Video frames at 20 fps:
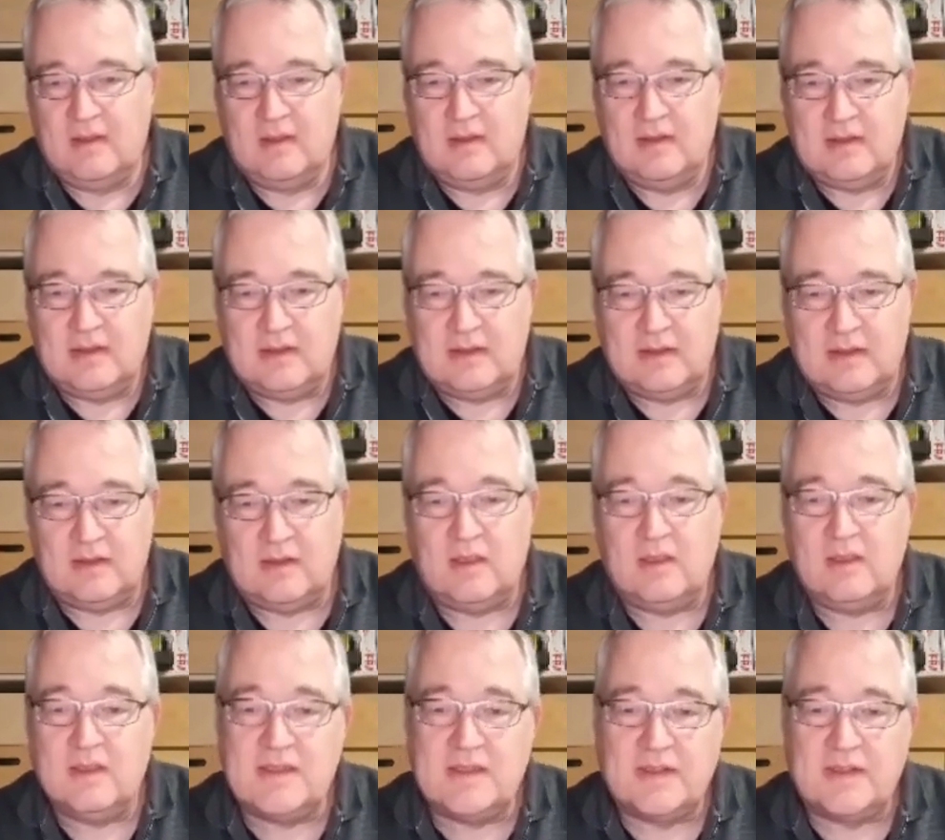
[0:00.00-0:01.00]

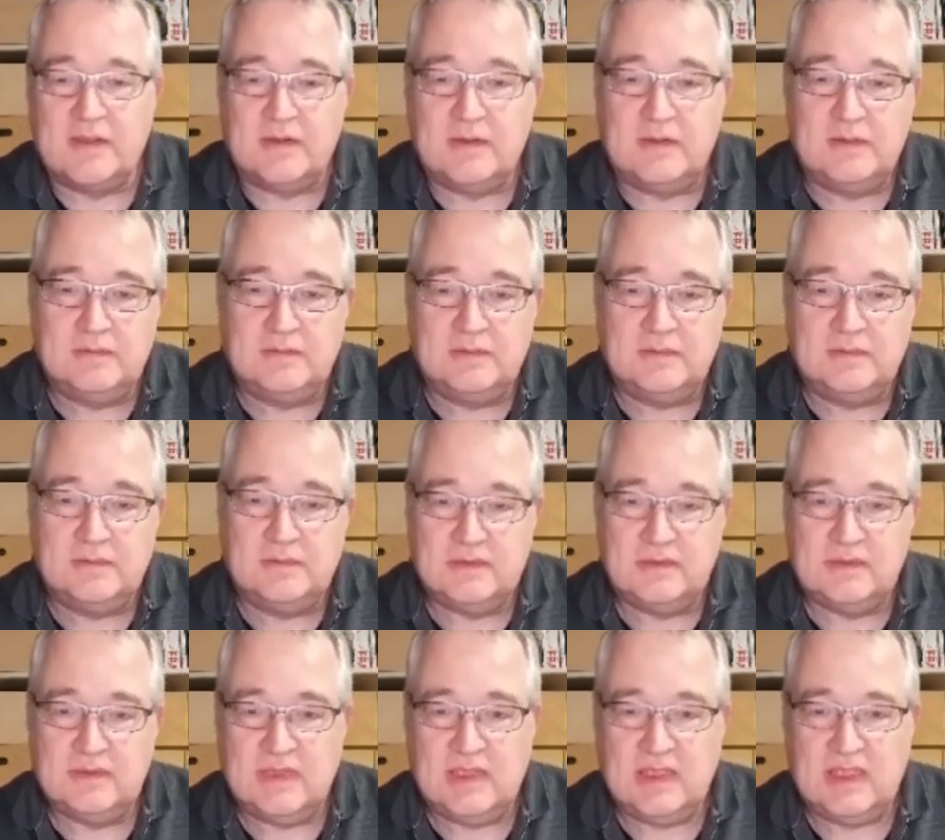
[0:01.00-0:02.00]
Also,
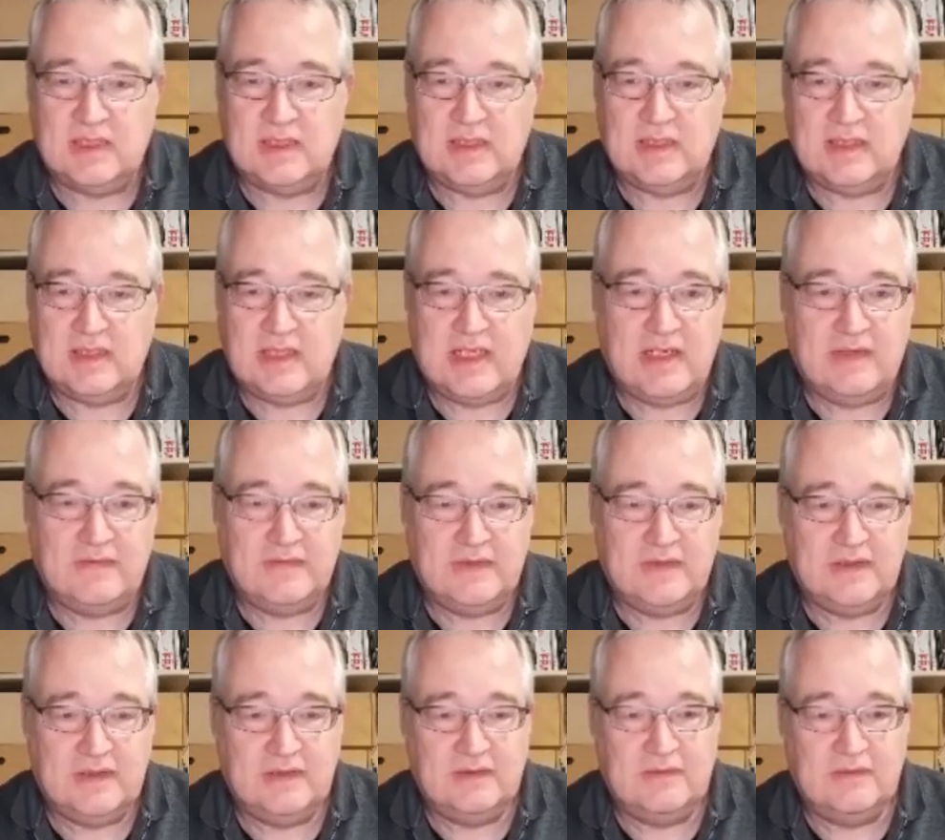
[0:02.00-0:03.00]
have
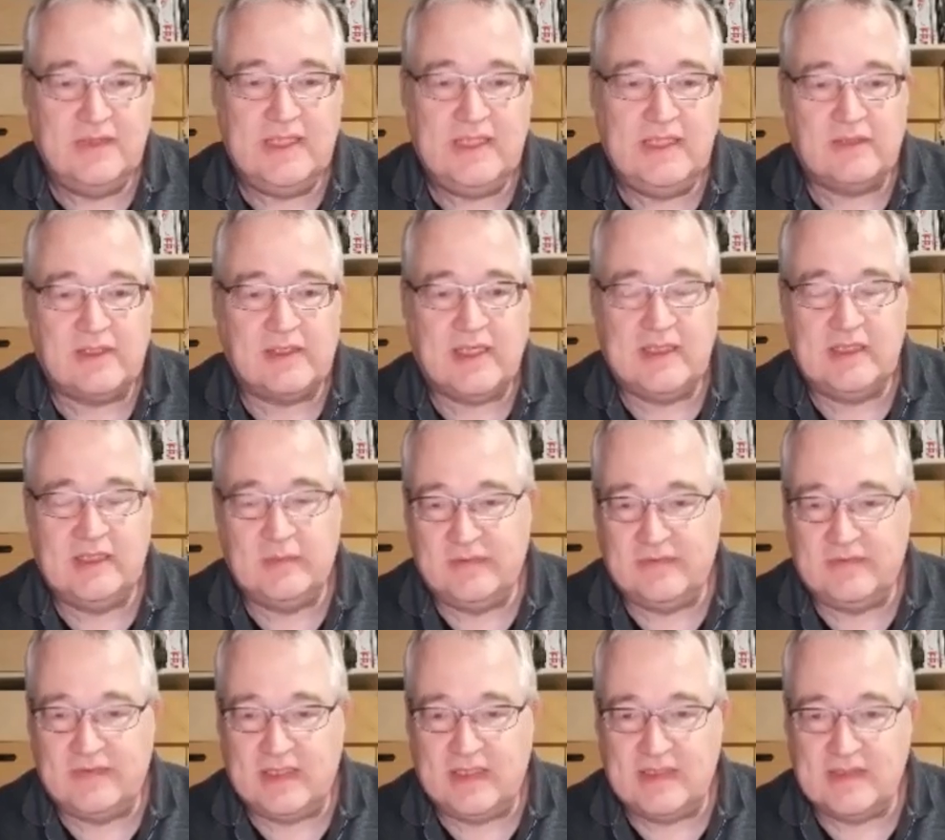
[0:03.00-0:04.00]
a relocatable
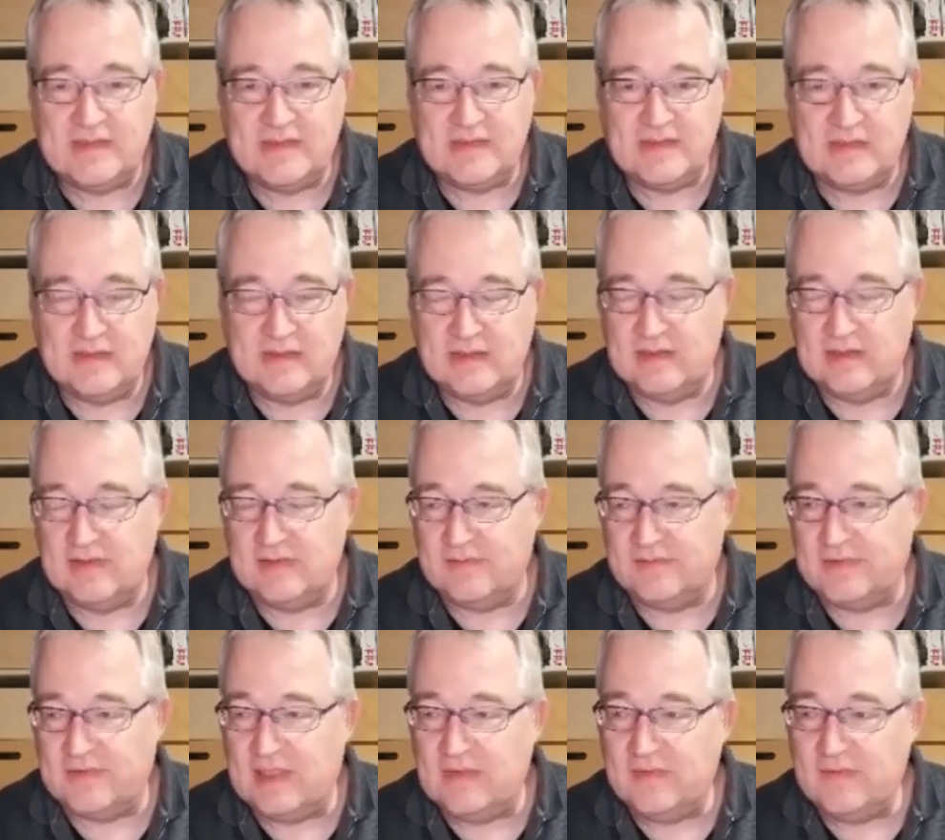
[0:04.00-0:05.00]

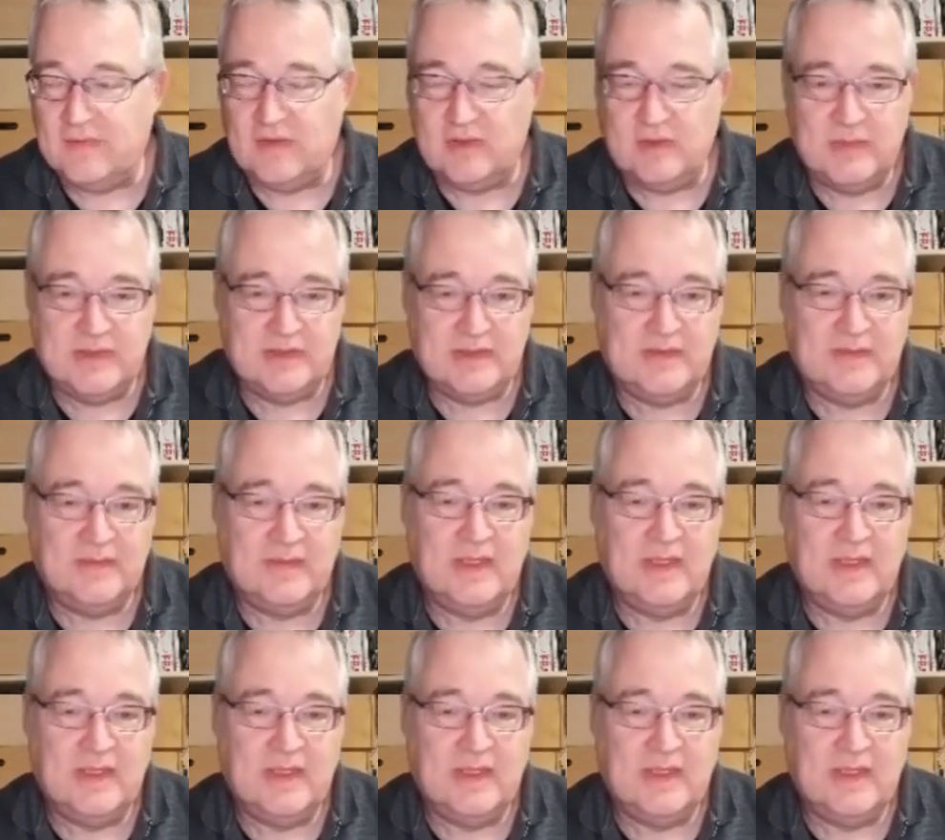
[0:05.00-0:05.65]
file format.